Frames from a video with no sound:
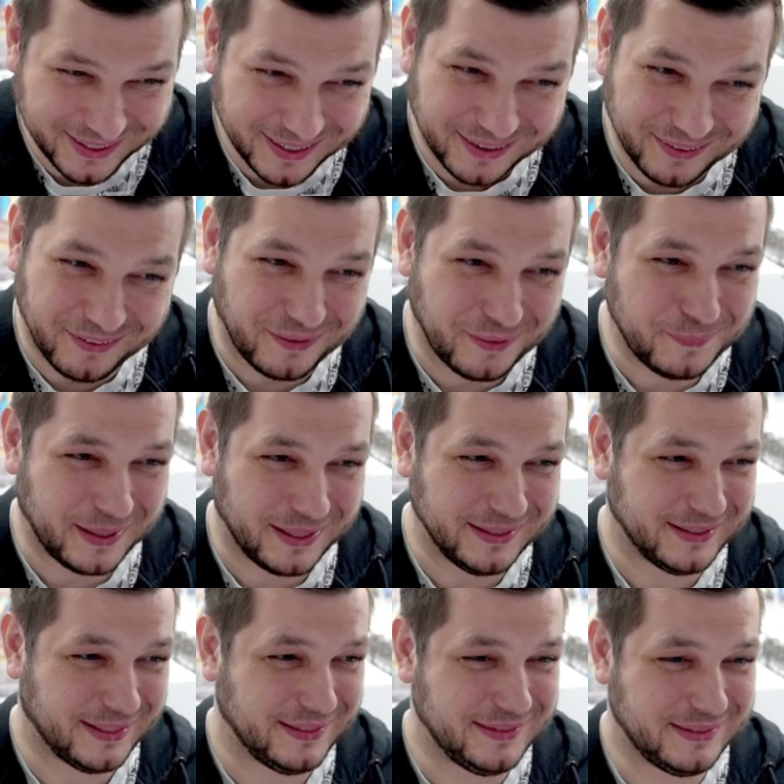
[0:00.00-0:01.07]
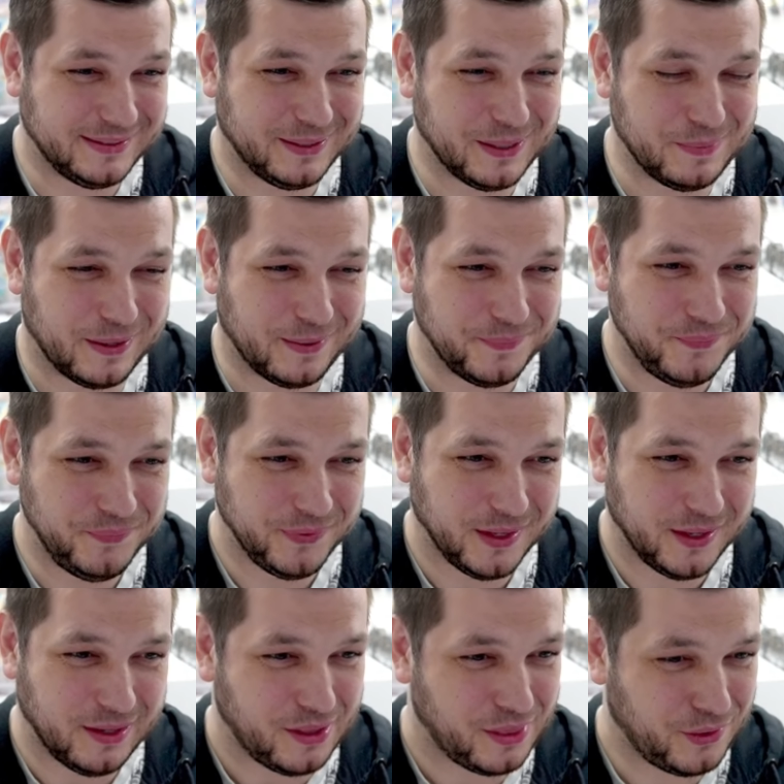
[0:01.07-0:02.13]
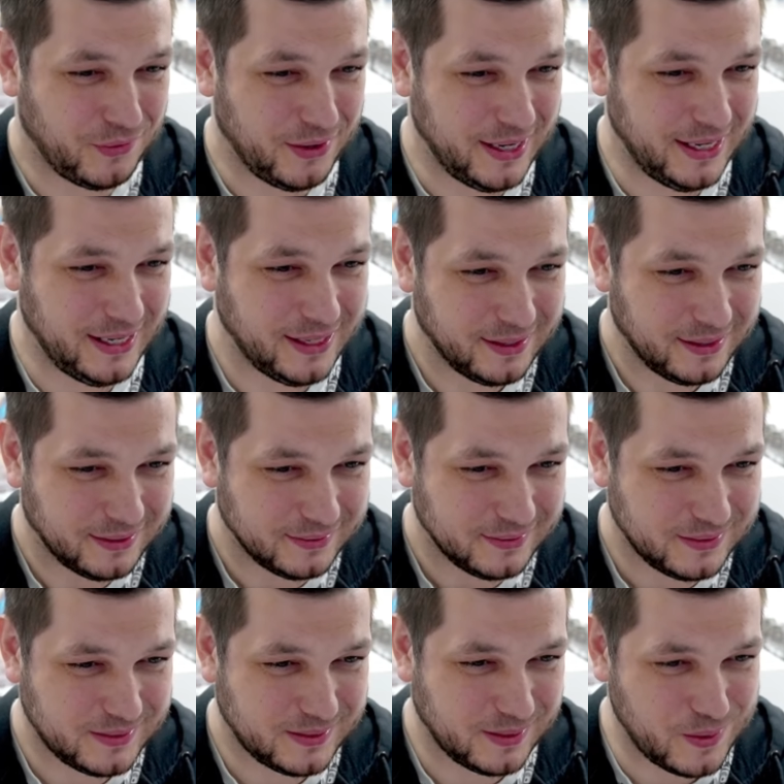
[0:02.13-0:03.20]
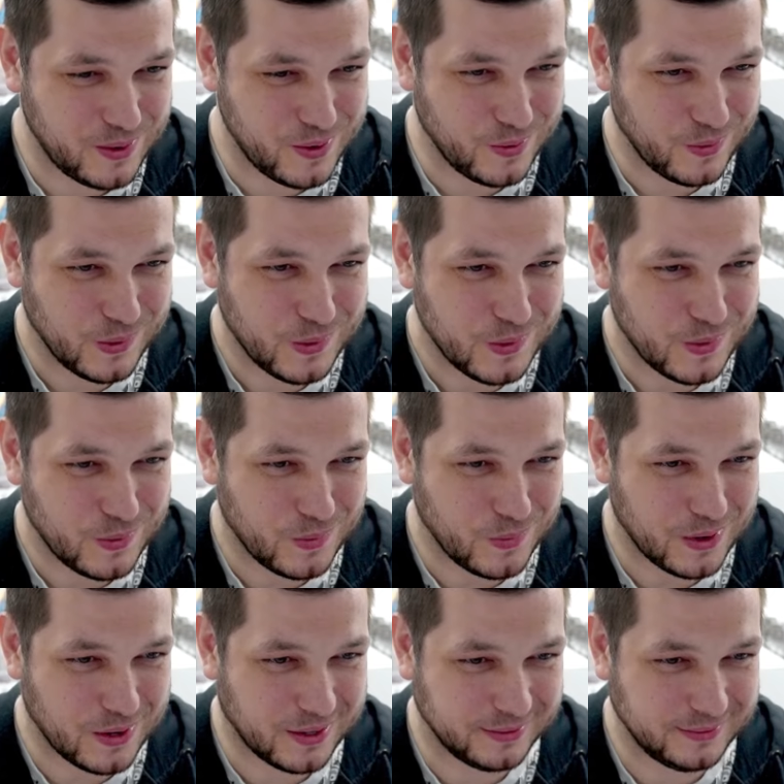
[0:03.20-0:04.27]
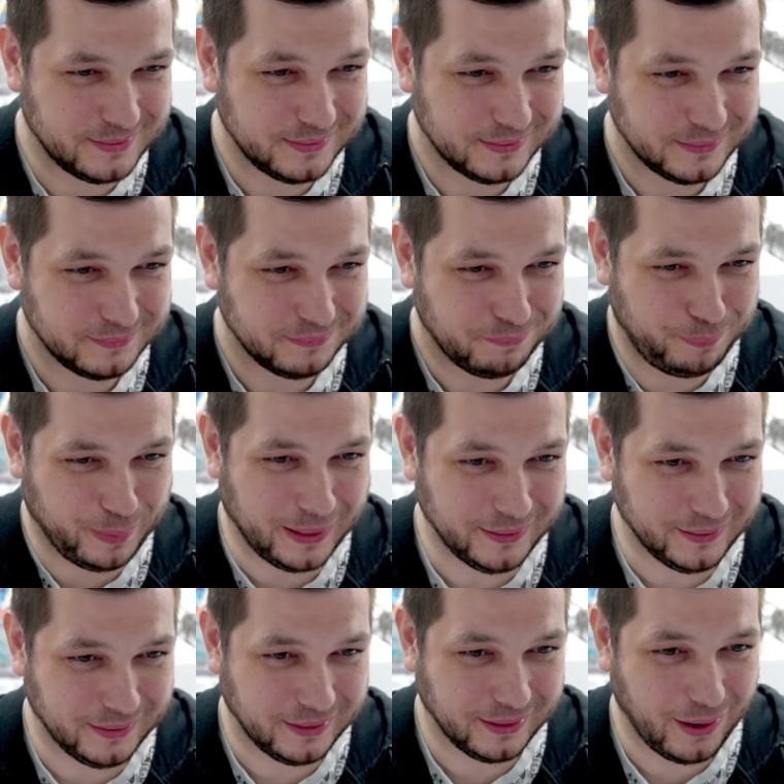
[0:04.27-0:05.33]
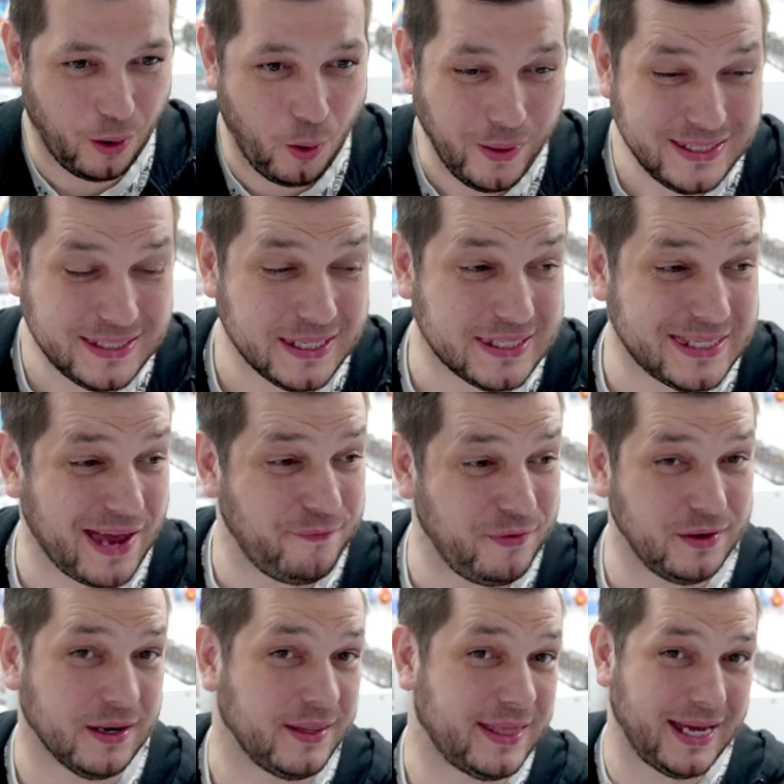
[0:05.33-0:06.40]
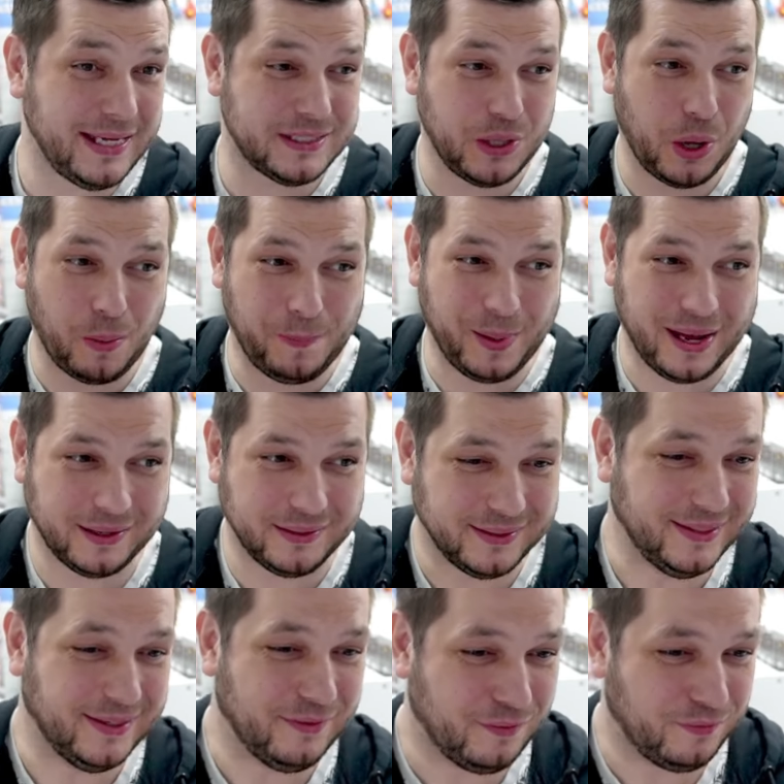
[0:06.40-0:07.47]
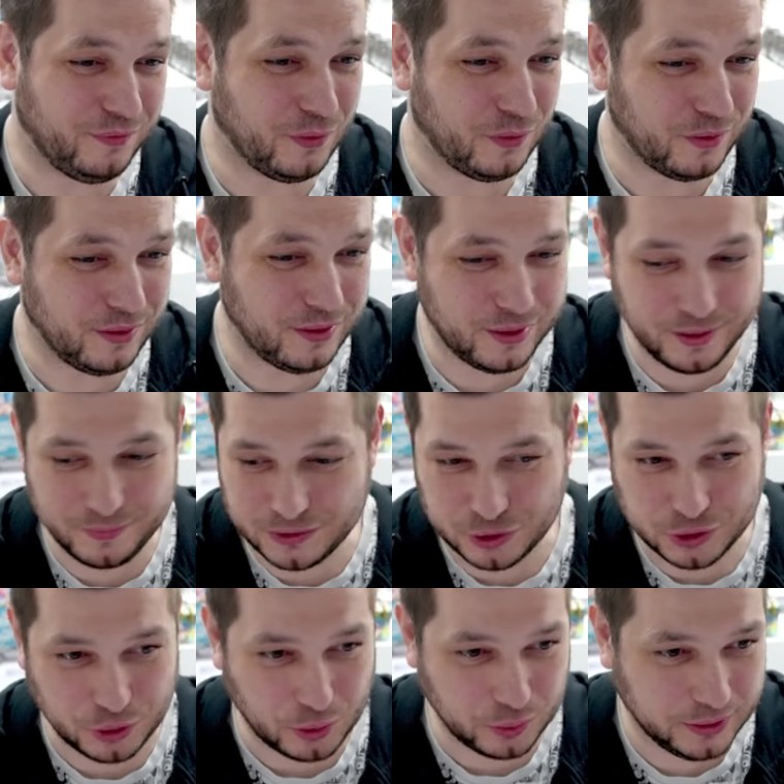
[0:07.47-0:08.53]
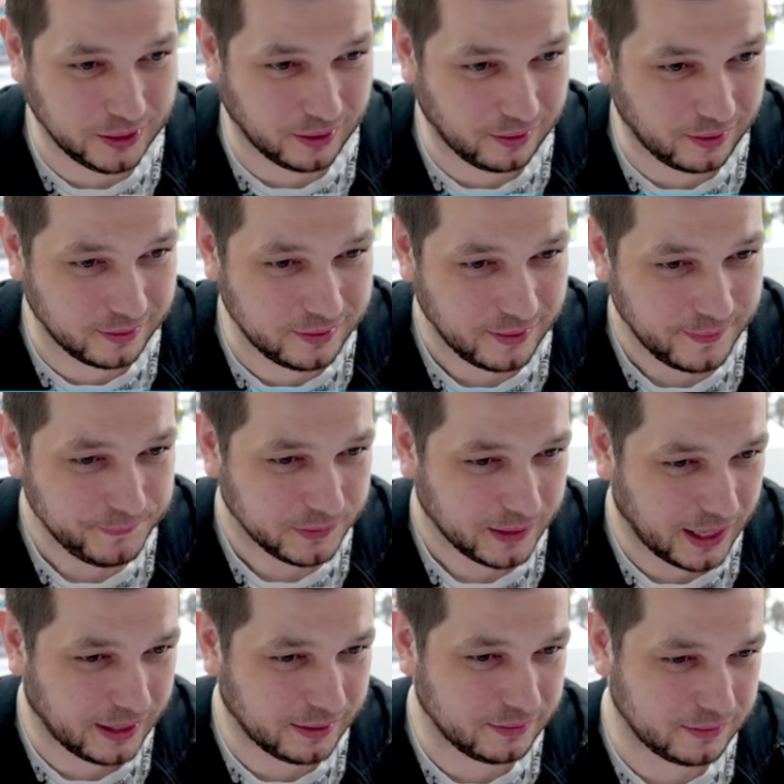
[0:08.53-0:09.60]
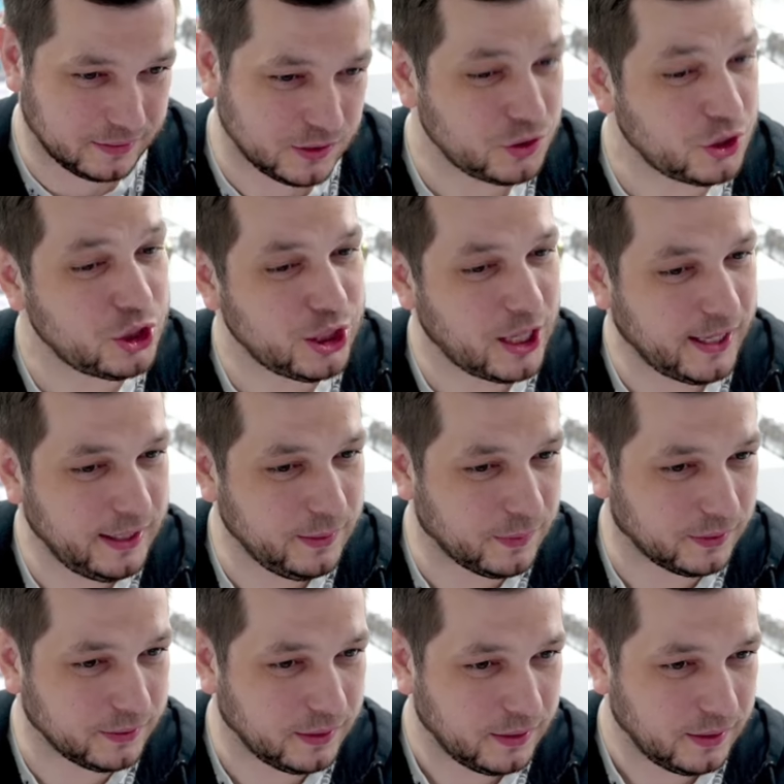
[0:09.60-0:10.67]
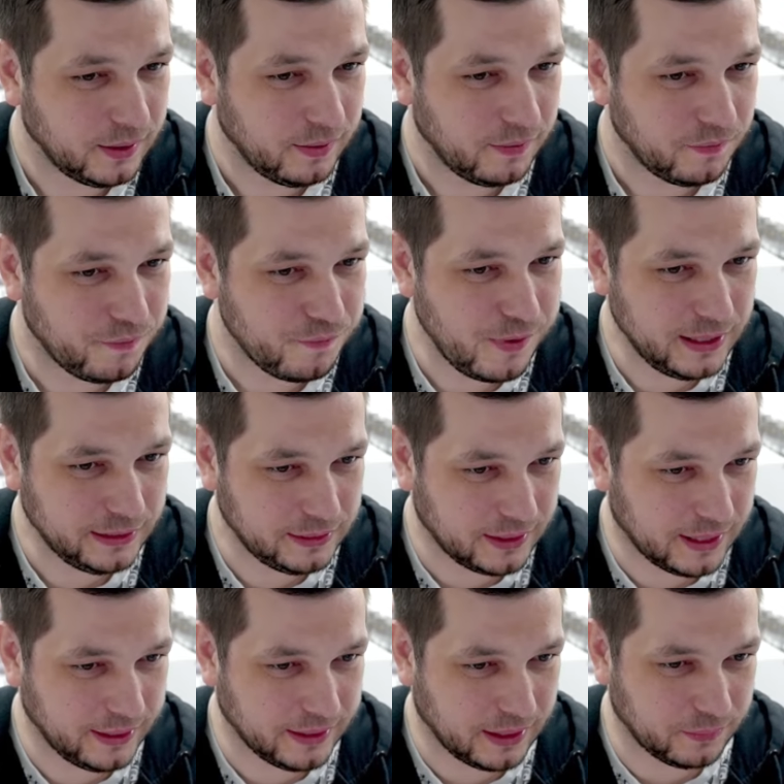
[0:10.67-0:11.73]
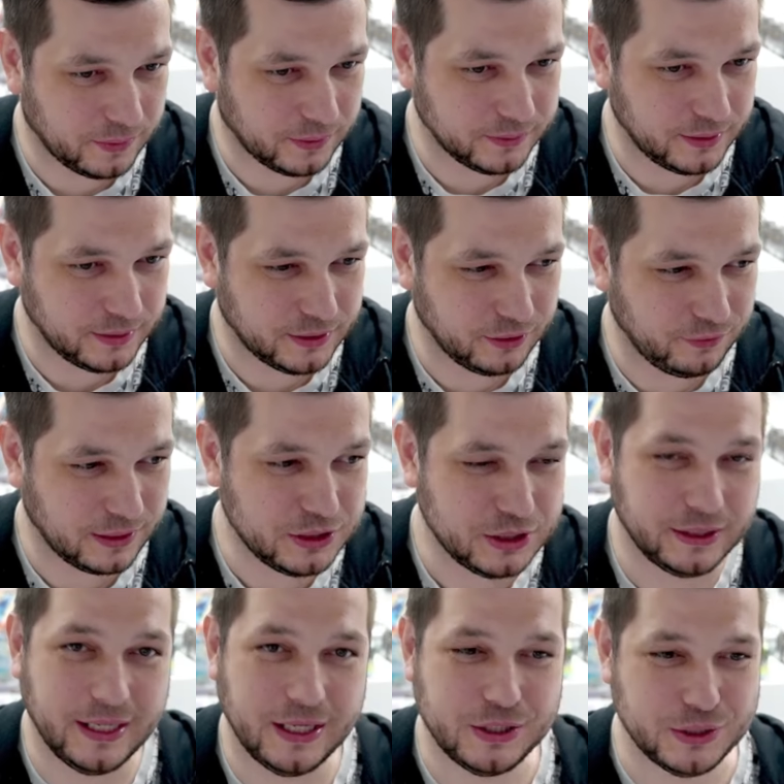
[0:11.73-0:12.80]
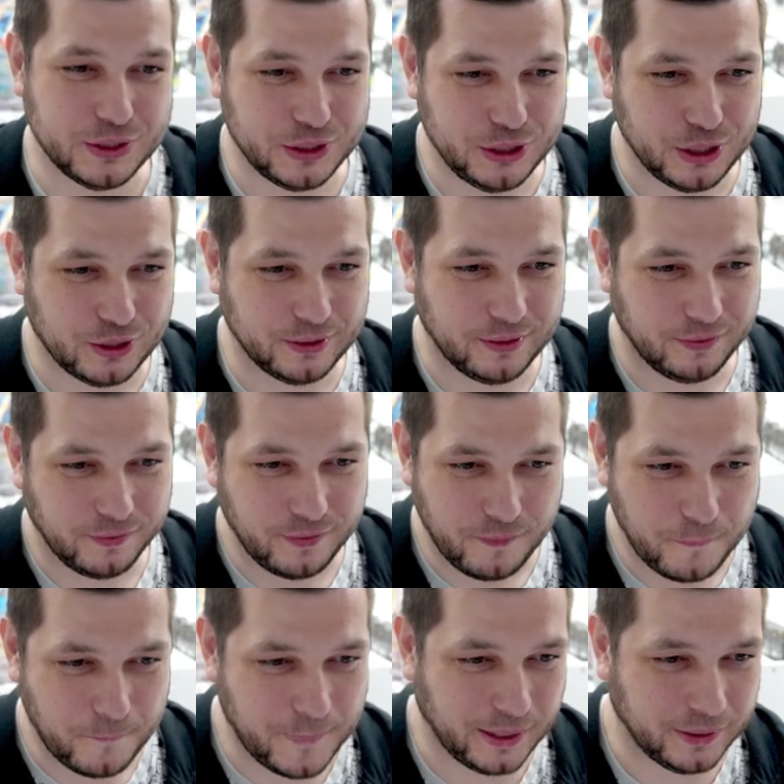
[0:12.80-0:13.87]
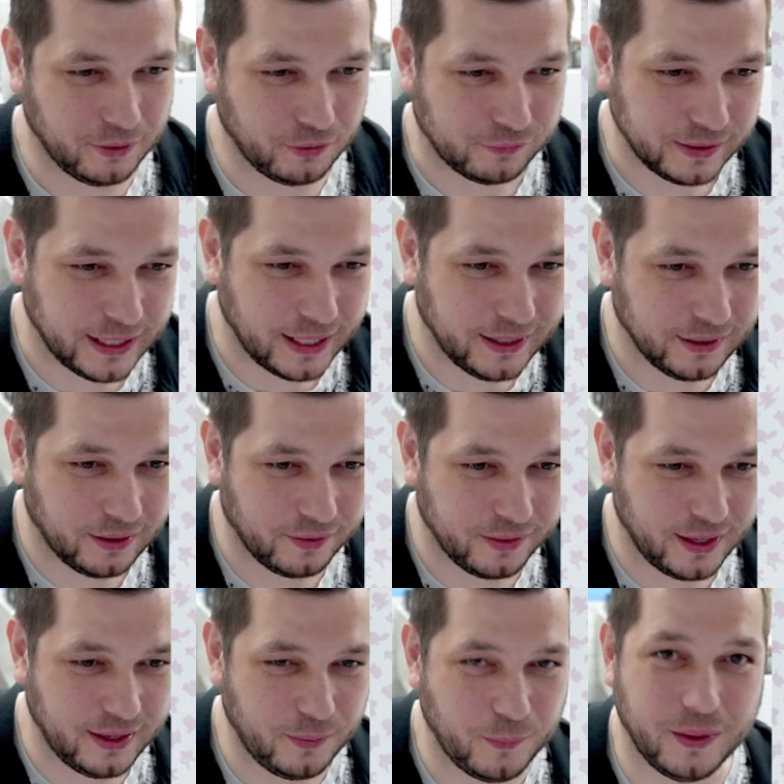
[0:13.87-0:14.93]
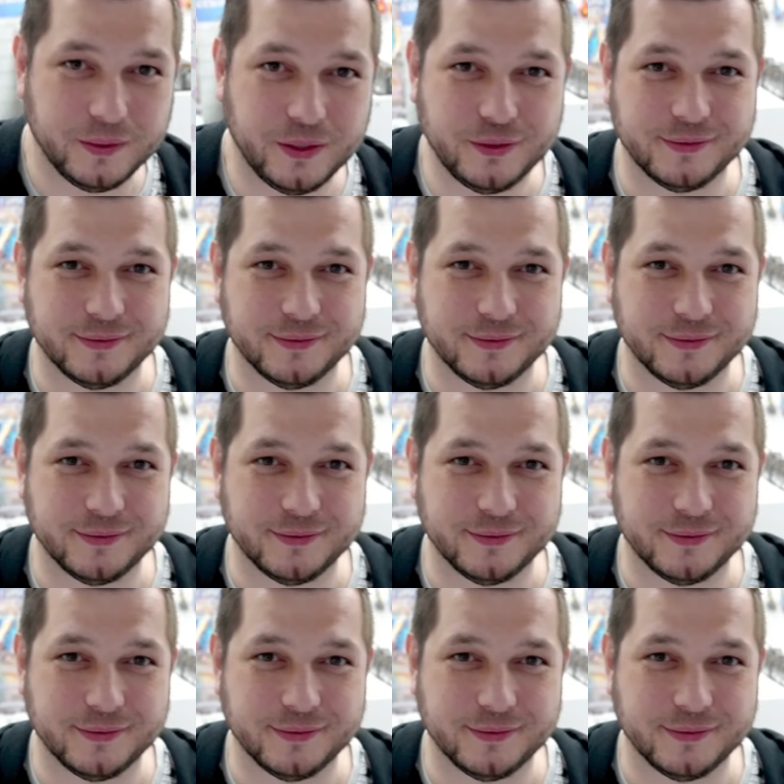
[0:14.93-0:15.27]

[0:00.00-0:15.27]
Oh my days. Come on. 3, 2, 1. Bang. Oh, it's a 7. That is not bad for such an old card. And such a shiny one. Really like that one. Congratulations, John. Banger of a Gengar there. Well done.